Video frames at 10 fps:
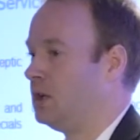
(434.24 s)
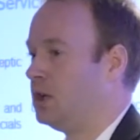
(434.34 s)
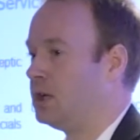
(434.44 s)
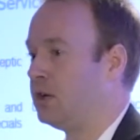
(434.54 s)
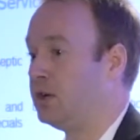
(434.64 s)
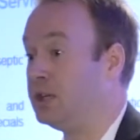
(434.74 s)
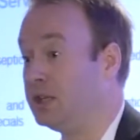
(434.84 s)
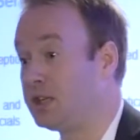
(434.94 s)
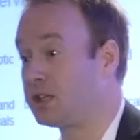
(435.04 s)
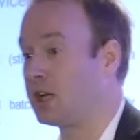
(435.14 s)
Now, in
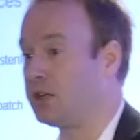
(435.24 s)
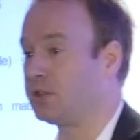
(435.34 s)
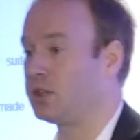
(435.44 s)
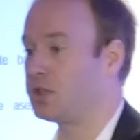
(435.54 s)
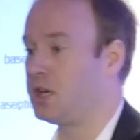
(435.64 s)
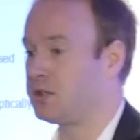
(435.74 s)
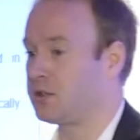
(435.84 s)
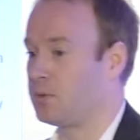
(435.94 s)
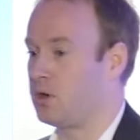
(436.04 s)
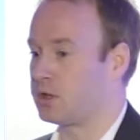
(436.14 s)
this case, that changes the
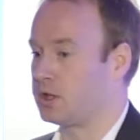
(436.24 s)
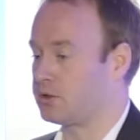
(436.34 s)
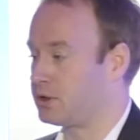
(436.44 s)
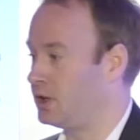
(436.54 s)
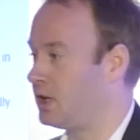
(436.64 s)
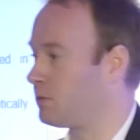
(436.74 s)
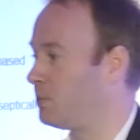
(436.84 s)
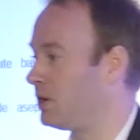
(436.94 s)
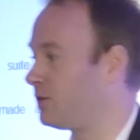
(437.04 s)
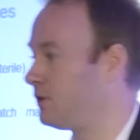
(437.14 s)
market because the next
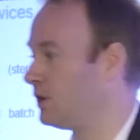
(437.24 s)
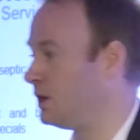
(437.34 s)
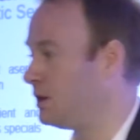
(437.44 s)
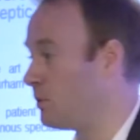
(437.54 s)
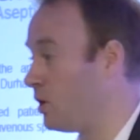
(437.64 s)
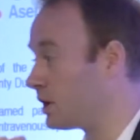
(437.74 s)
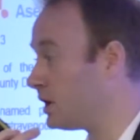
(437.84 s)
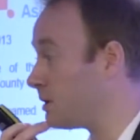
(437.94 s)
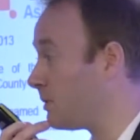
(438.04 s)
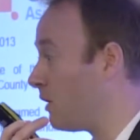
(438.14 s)
best in the market
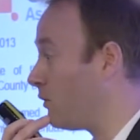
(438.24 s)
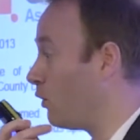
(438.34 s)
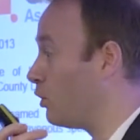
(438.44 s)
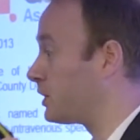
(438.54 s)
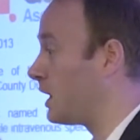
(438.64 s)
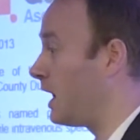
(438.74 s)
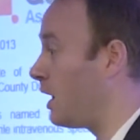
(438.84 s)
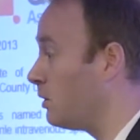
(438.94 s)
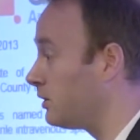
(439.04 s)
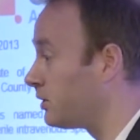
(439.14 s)
is about 48
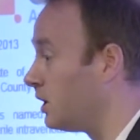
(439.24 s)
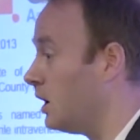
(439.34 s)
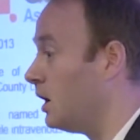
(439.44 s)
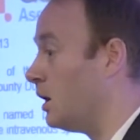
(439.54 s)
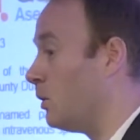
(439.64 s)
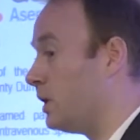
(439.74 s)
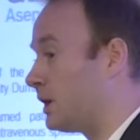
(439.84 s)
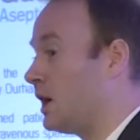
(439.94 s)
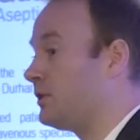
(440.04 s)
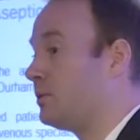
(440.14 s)
hours. With a
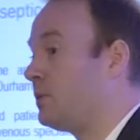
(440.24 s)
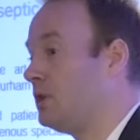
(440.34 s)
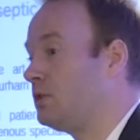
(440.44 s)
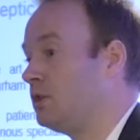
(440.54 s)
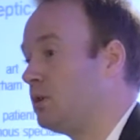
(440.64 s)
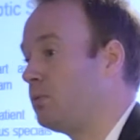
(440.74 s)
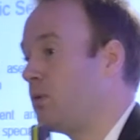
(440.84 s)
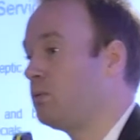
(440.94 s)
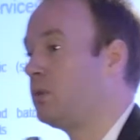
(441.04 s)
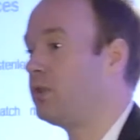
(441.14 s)
cancer patient, the
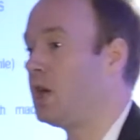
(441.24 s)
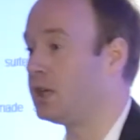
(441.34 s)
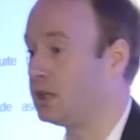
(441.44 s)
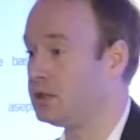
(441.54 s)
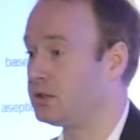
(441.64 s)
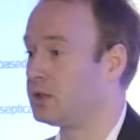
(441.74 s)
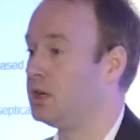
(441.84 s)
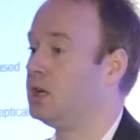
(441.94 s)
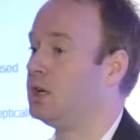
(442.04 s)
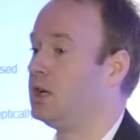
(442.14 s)
problem with that is
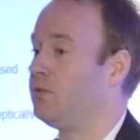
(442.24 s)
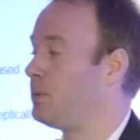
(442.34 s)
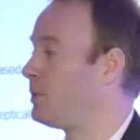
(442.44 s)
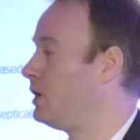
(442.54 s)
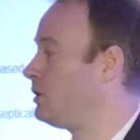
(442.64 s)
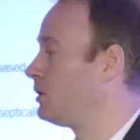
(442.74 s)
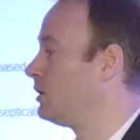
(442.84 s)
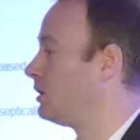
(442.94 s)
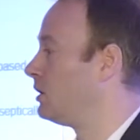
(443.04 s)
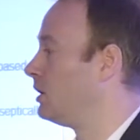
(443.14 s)
if the patient